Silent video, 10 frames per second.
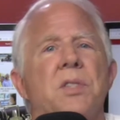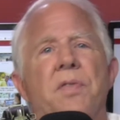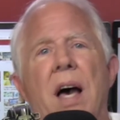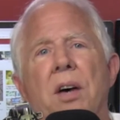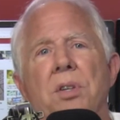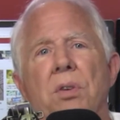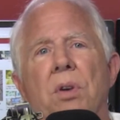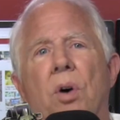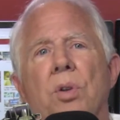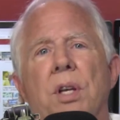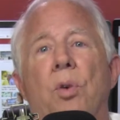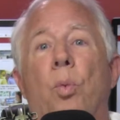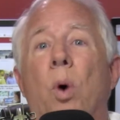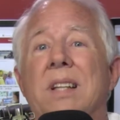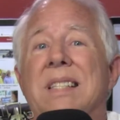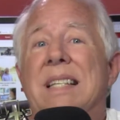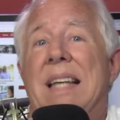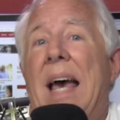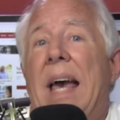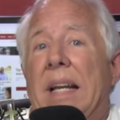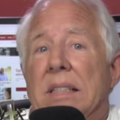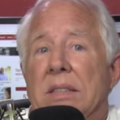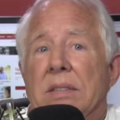is valued only once a day.